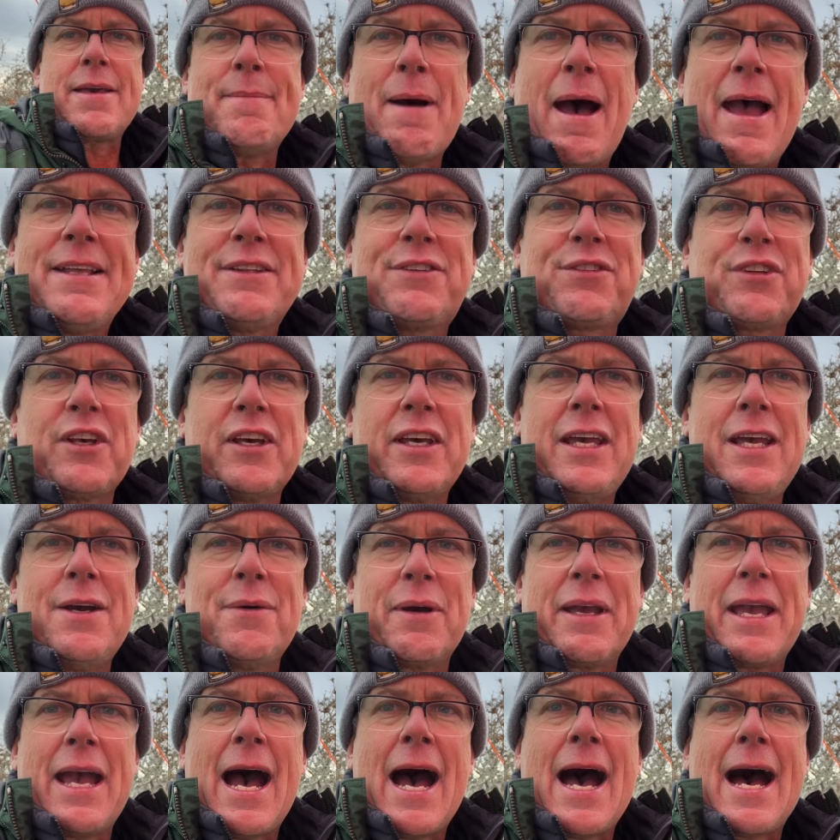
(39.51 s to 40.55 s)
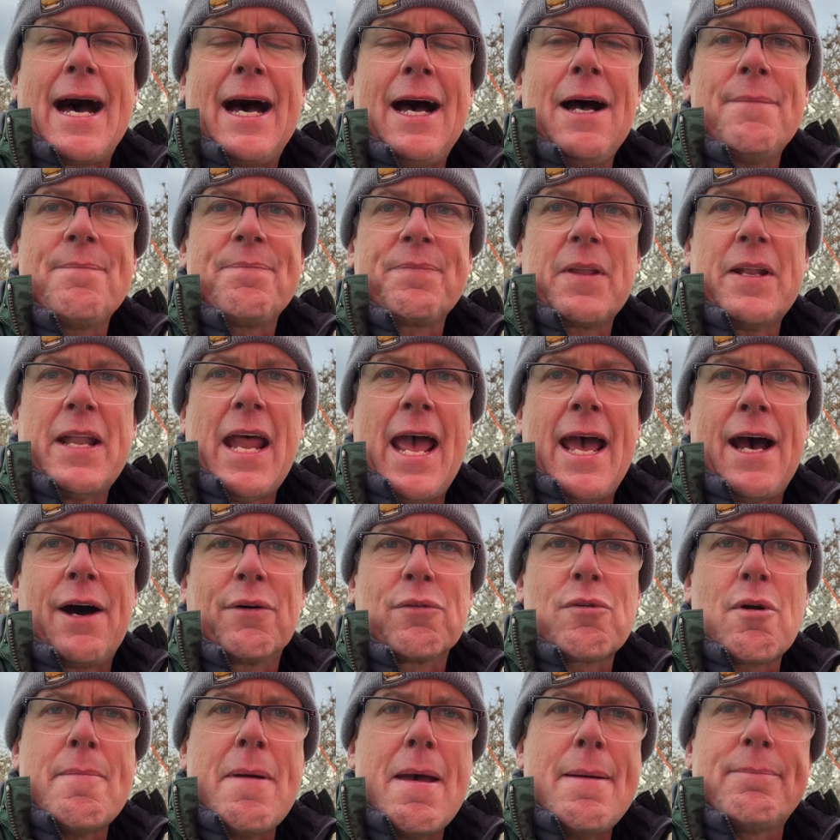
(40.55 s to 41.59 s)
mate, so here we are. Now,
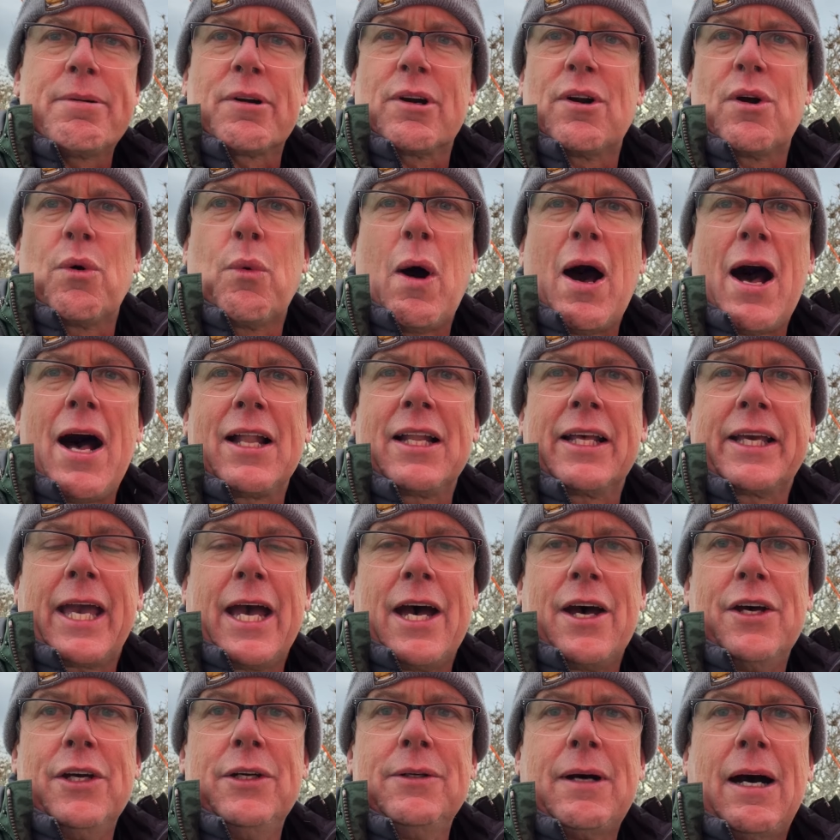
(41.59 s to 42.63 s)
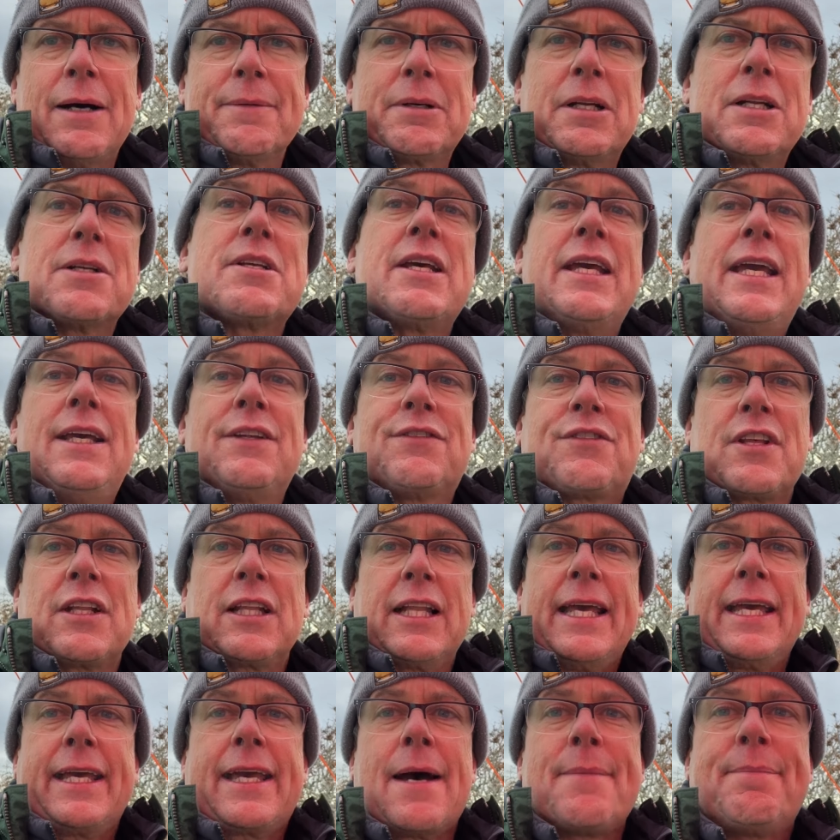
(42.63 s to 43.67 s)
remember a while ago, here's the
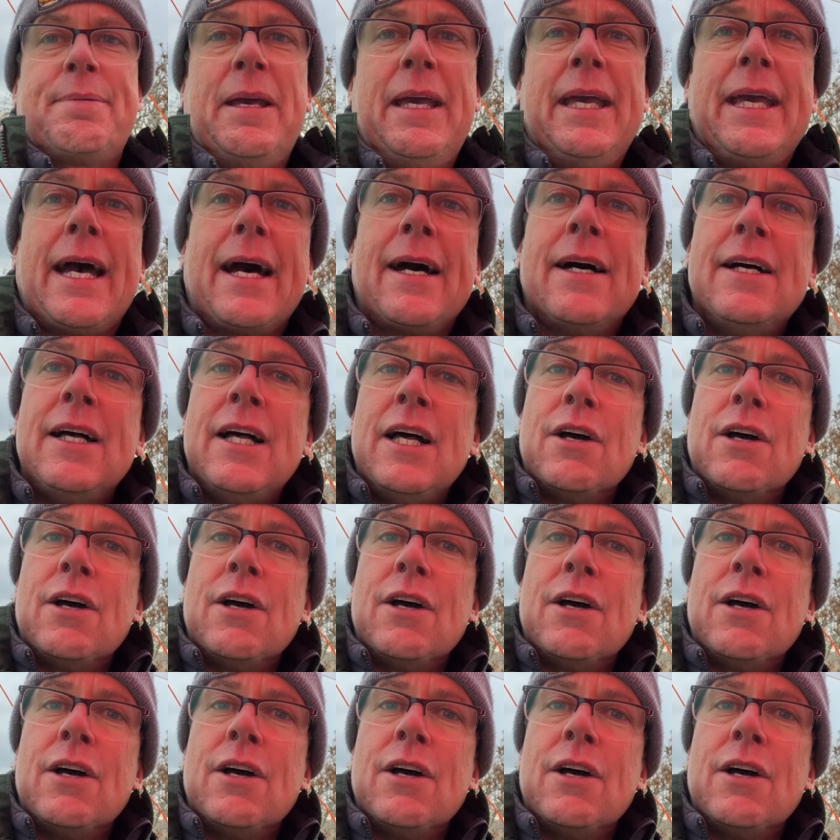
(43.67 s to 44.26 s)
link up here.